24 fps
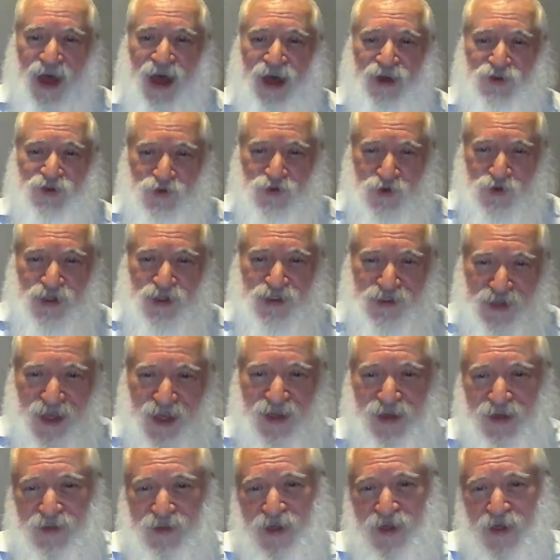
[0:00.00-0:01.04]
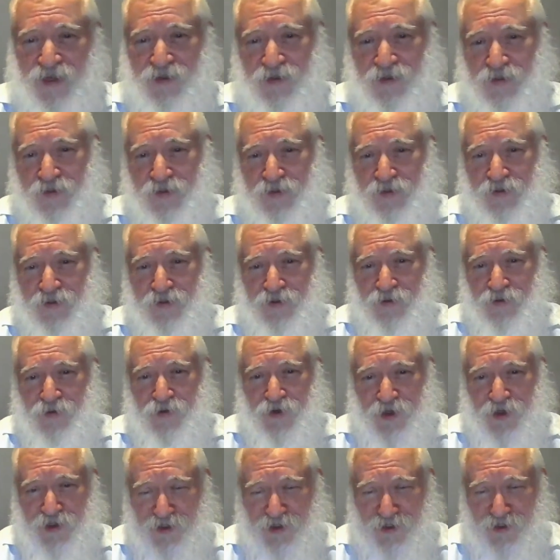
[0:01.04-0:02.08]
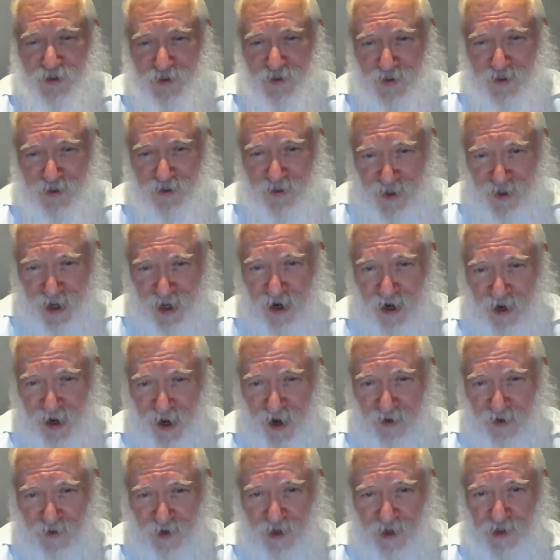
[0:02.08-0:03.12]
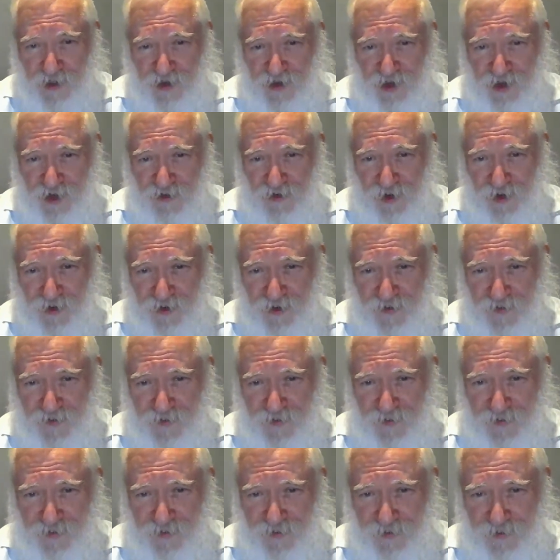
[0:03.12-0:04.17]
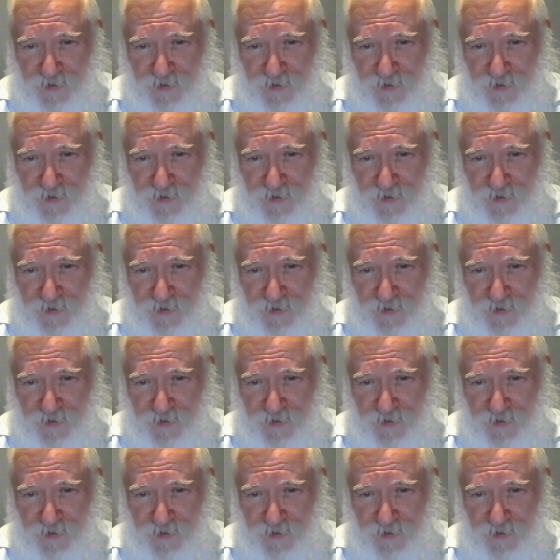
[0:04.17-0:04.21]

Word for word: to actually saying that was Ariel Sharon